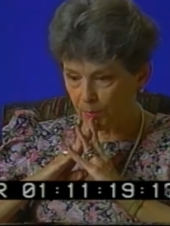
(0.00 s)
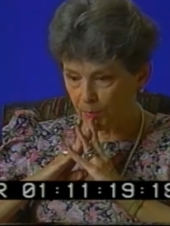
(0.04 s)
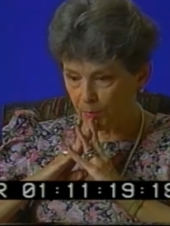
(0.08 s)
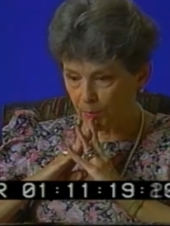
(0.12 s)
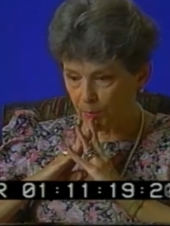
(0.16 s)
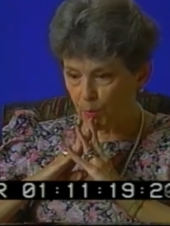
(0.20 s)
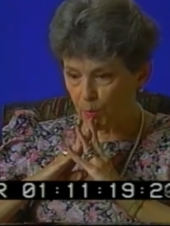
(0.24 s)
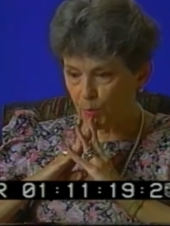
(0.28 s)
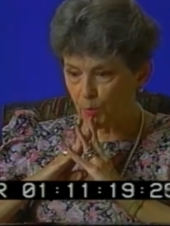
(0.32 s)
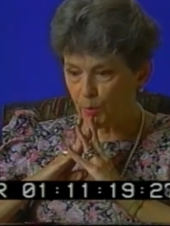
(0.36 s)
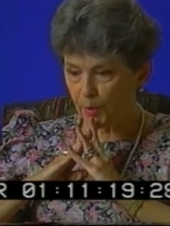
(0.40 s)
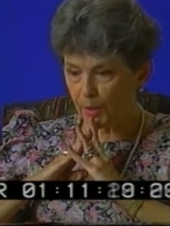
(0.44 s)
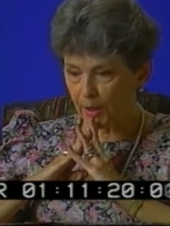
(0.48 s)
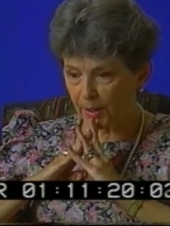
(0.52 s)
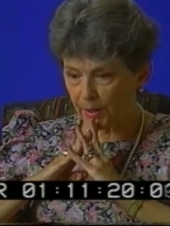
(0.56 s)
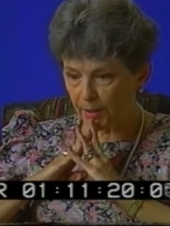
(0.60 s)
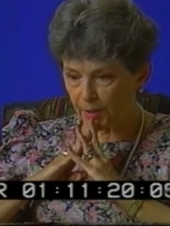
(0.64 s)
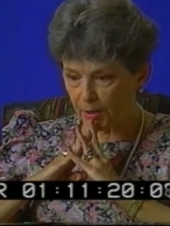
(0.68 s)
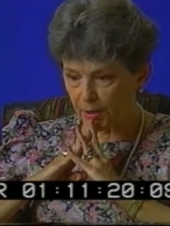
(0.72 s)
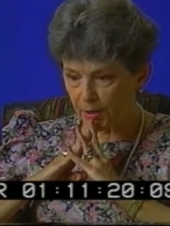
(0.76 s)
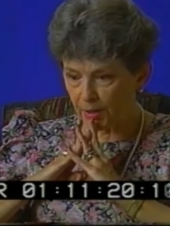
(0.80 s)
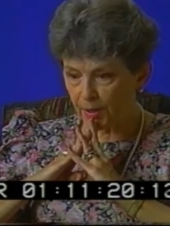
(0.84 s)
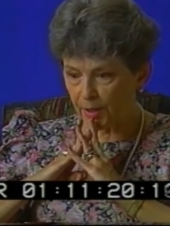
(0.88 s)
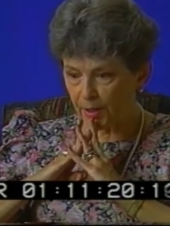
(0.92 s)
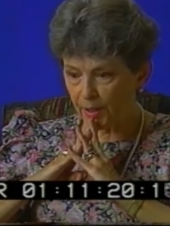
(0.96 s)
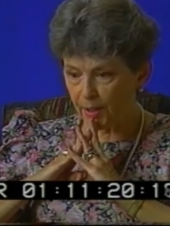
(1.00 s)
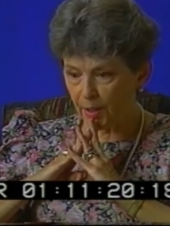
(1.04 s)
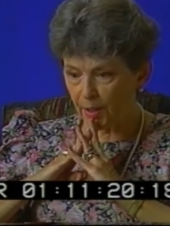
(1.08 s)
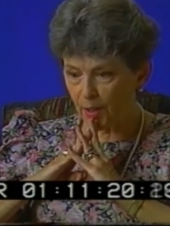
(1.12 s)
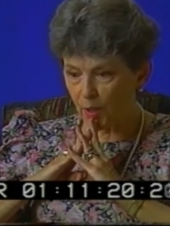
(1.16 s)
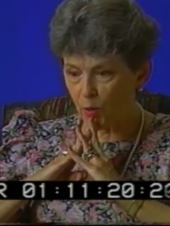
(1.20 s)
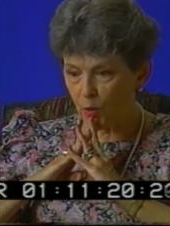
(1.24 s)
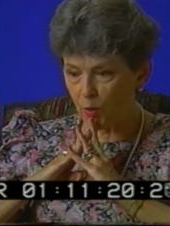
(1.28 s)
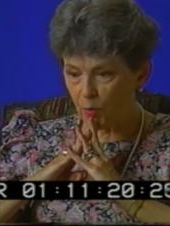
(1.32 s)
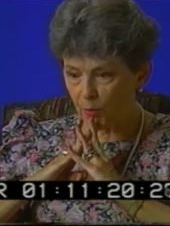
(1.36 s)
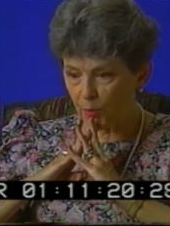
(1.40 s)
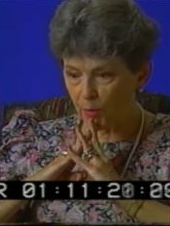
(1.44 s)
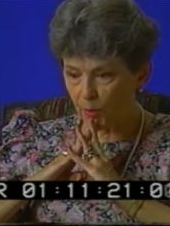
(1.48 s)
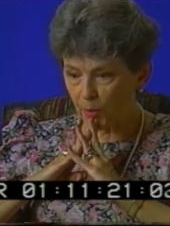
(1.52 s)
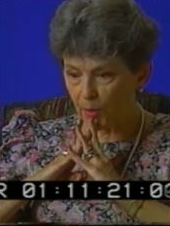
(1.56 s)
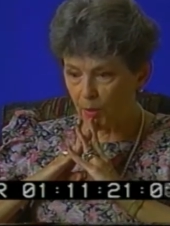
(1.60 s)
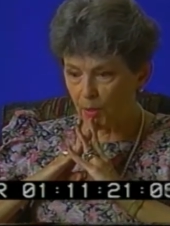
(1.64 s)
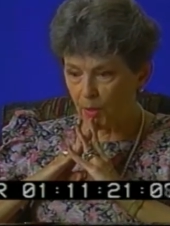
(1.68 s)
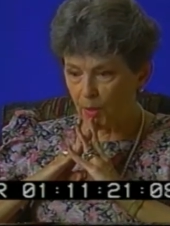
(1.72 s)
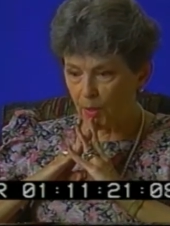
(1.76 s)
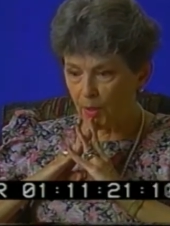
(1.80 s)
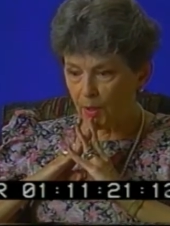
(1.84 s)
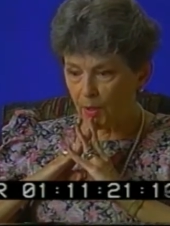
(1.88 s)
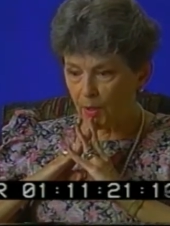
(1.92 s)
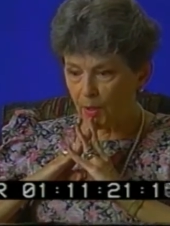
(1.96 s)
really couldn't get over
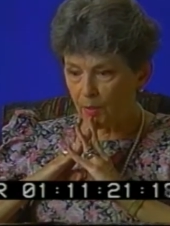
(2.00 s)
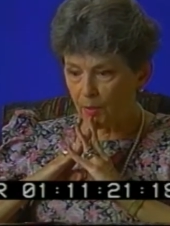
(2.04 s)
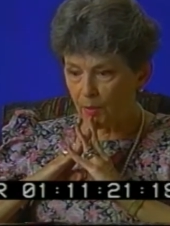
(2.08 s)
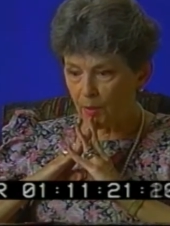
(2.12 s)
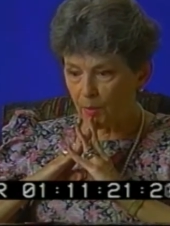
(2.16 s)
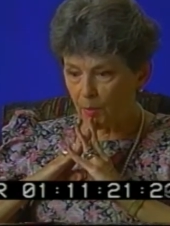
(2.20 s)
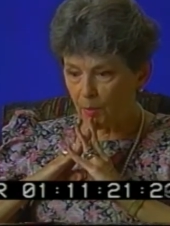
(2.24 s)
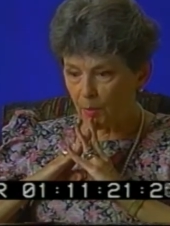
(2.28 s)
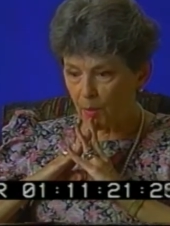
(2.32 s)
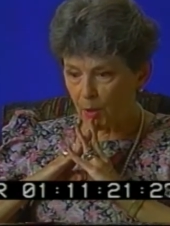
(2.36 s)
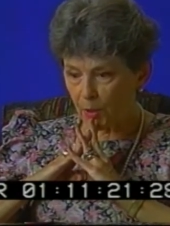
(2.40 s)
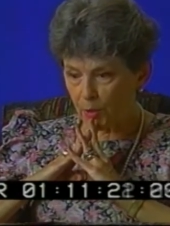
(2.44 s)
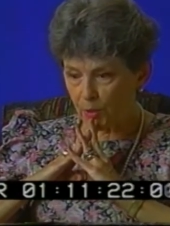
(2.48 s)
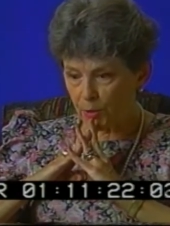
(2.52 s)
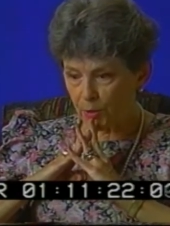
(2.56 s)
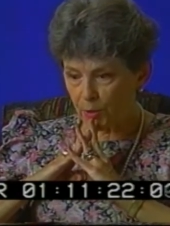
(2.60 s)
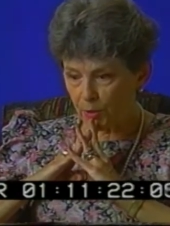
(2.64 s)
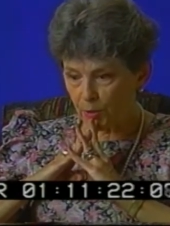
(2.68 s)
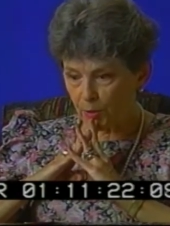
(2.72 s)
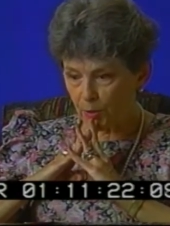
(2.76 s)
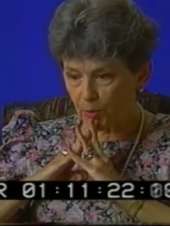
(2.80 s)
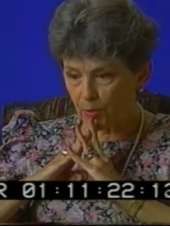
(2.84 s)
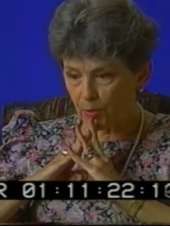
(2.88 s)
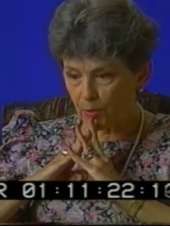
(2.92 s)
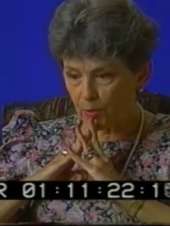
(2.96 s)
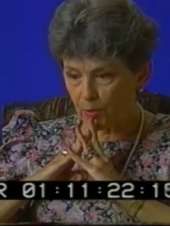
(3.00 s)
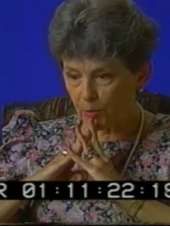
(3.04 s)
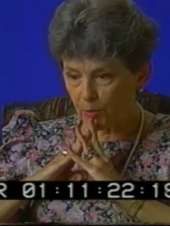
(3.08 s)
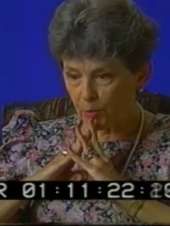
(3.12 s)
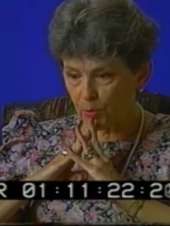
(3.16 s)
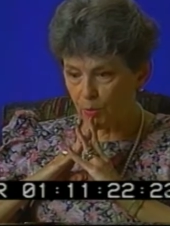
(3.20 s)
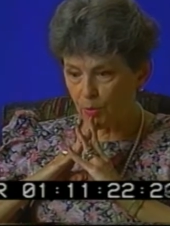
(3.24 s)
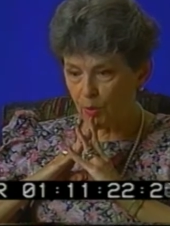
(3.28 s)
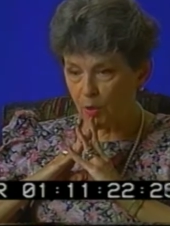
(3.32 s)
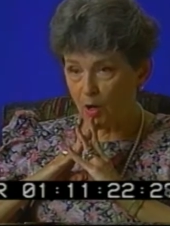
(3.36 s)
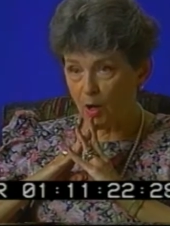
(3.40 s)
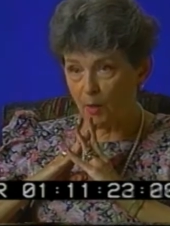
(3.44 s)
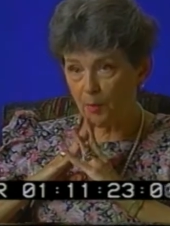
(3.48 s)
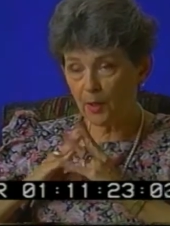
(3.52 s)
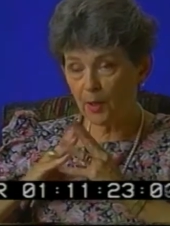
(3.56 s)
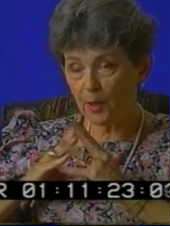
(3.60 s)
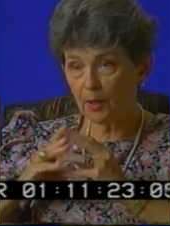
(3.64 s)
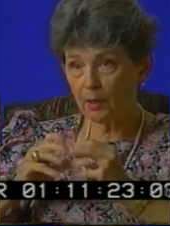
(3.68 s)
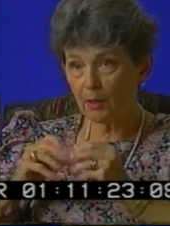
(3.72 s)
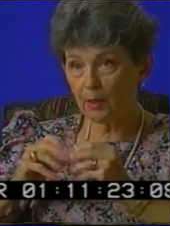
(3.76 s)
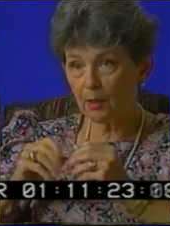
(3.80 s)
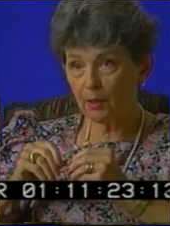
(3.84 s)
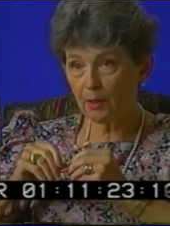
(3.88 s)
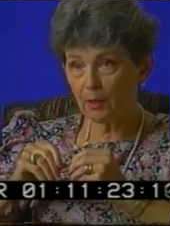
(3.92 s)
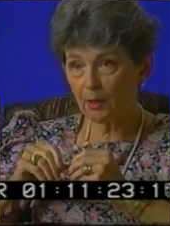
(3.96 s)
the emotional trauma
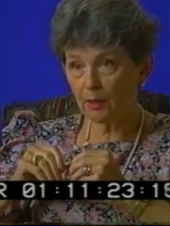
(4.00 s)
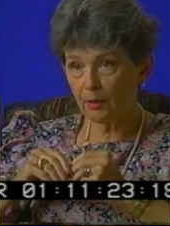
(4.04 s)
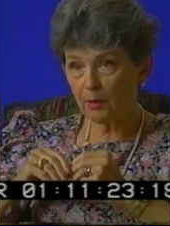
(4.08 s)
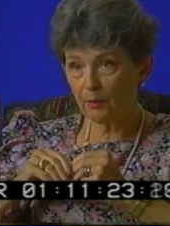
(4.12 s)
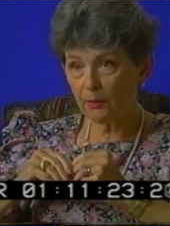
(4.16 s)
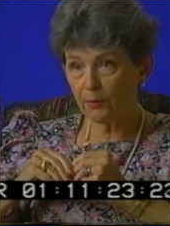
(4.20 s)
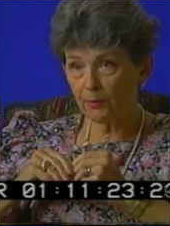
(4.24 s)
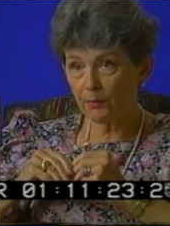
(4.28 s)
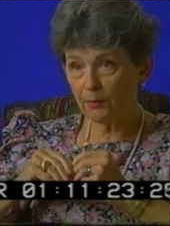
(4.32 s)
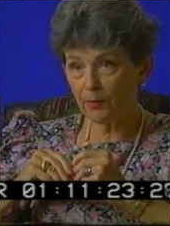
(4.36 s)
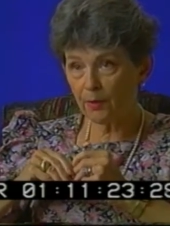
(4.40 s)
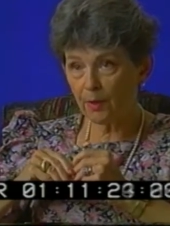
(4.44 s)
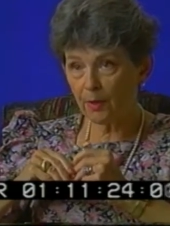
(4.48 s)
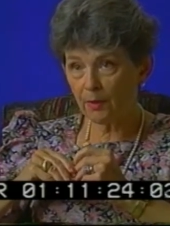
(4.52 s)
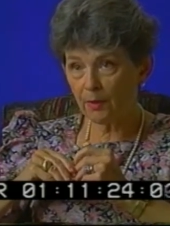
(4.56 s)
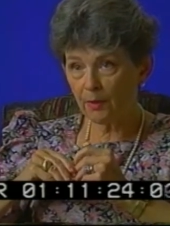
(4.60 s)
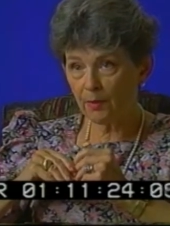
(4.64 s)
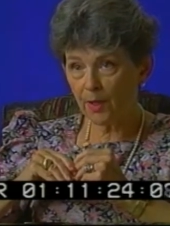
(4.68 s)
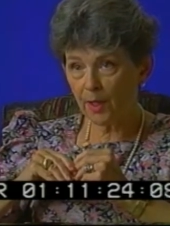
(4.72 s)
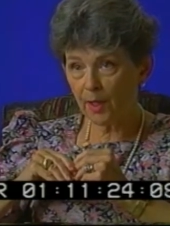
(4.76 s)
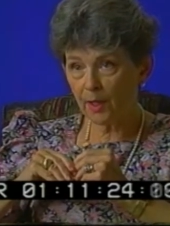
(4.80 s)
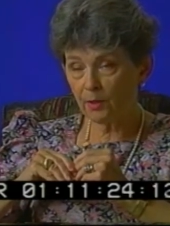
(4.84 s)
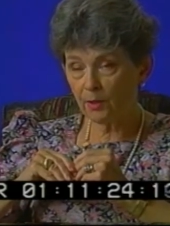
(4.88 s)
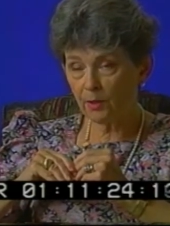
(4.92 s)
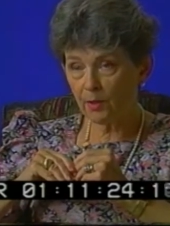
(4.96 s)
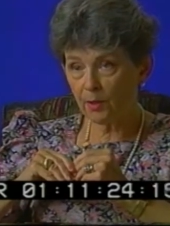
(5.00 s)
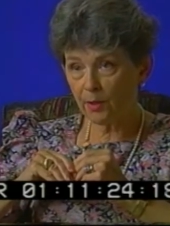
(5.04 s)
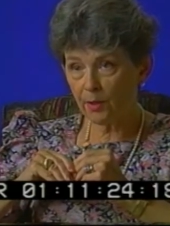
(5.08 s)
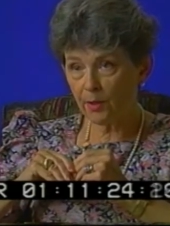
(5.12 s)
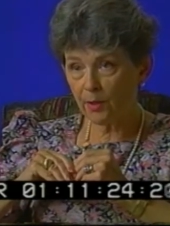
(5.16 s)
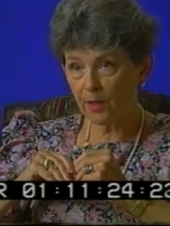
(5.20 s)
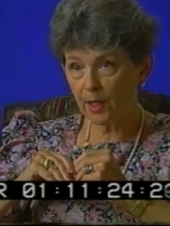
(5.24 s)
of that year.